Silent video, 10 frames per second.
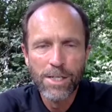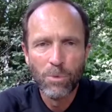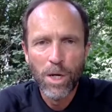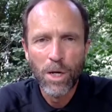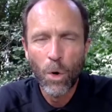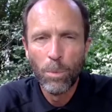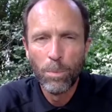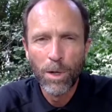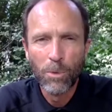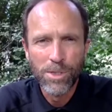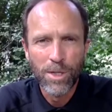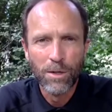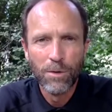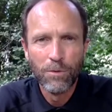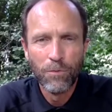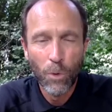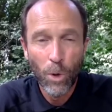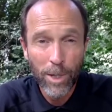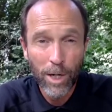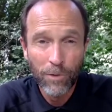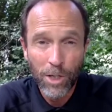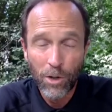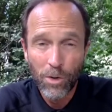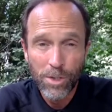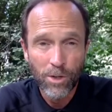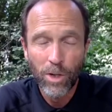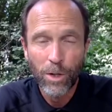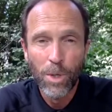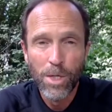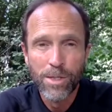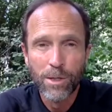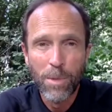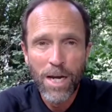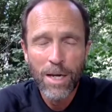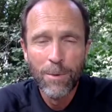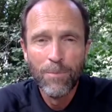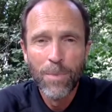We hope it was informative to you. It certainly was to me.